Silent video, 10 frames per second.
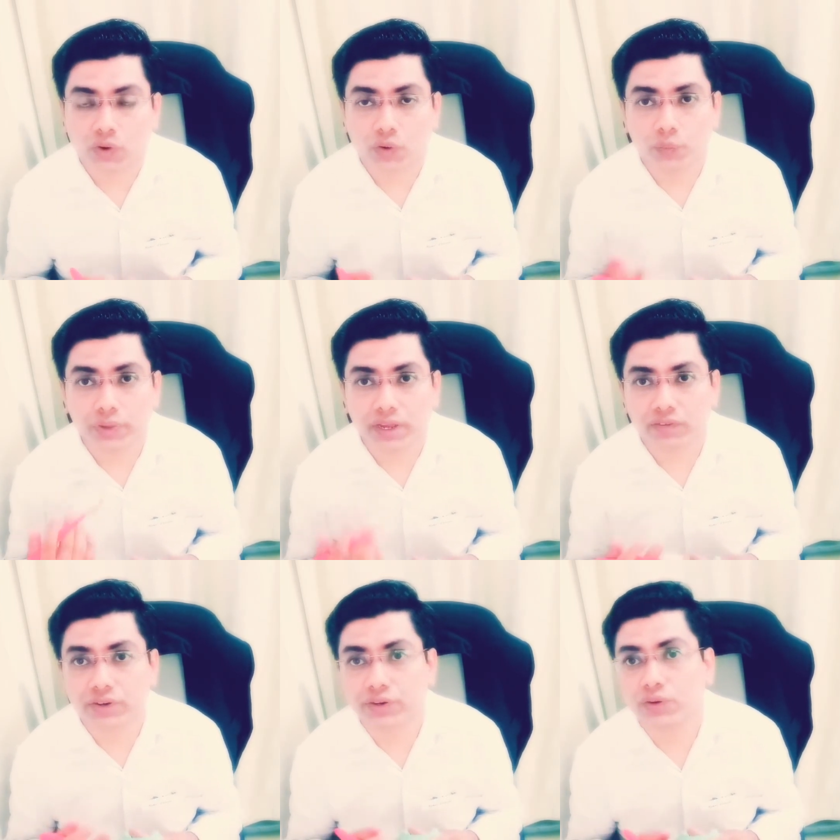or we
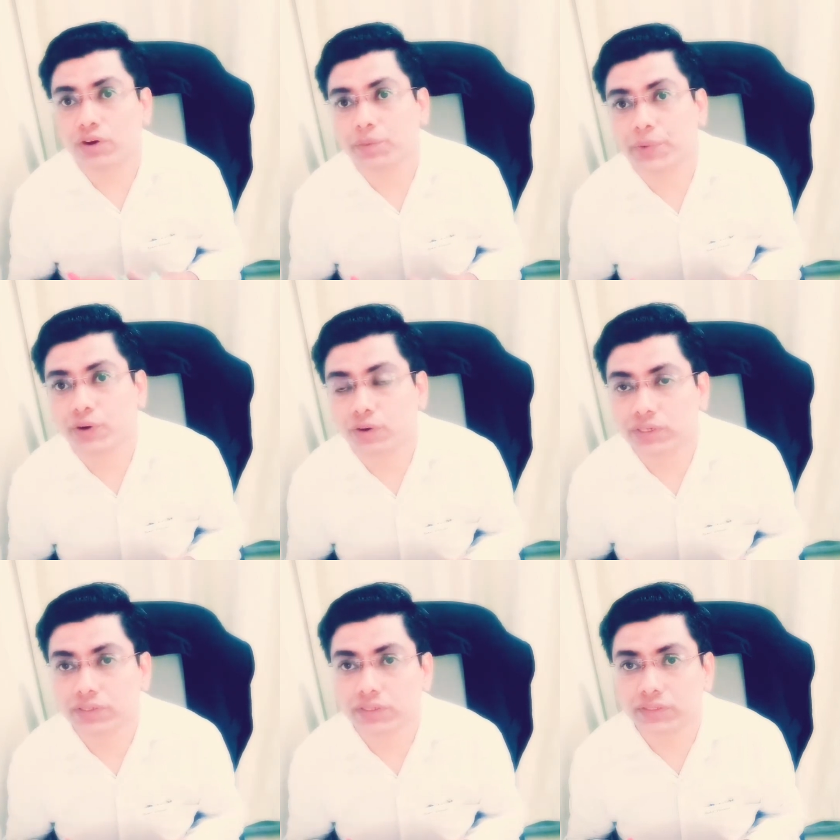have undergone a
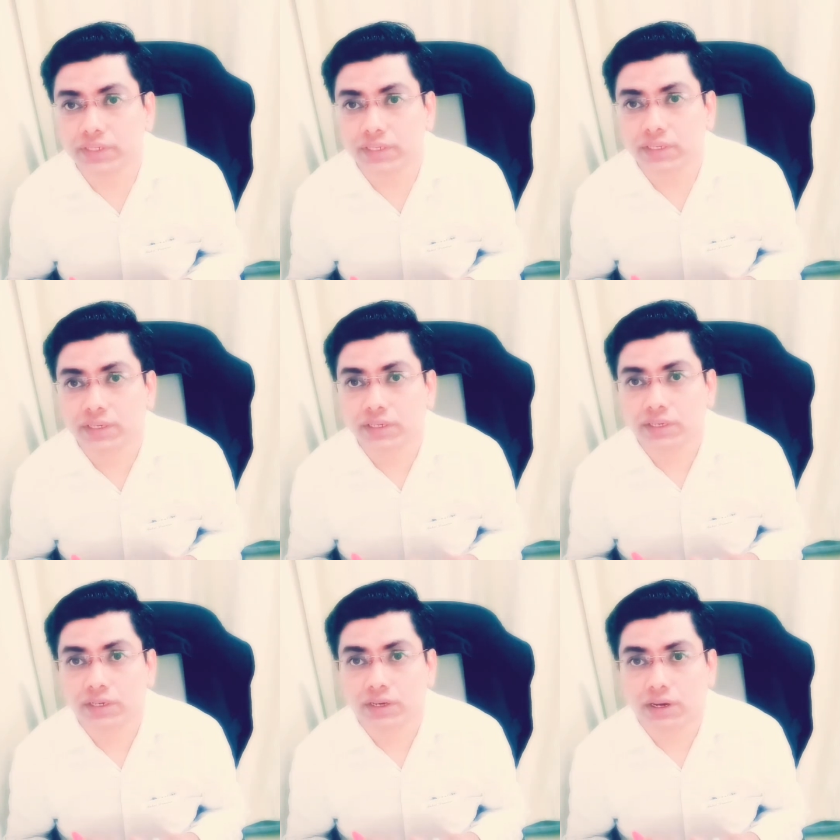periodontal surgery
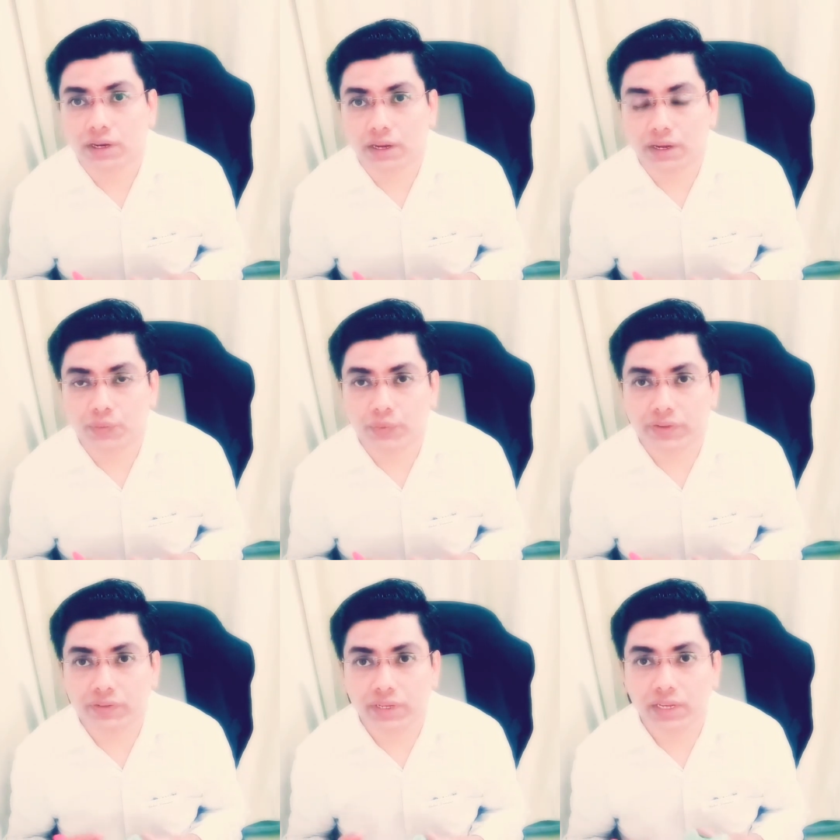and
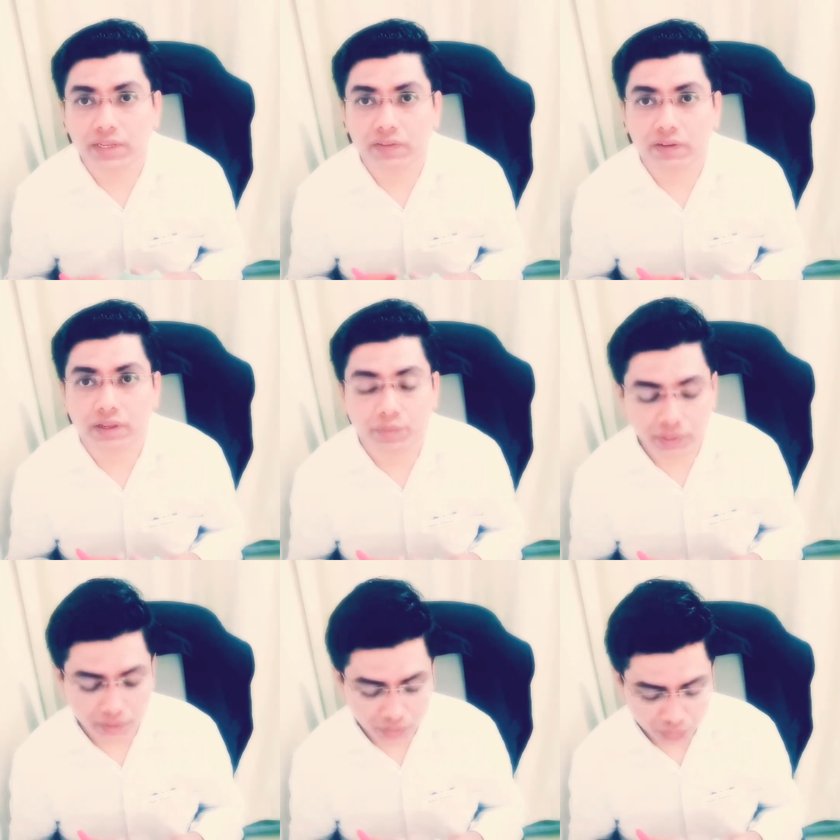where the healing is
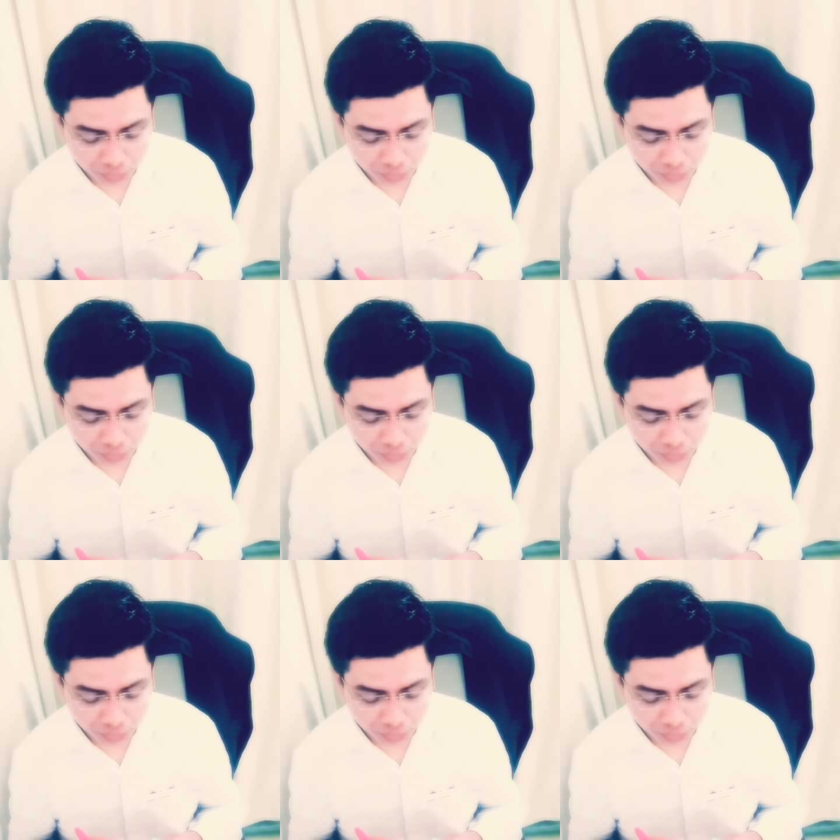recommended.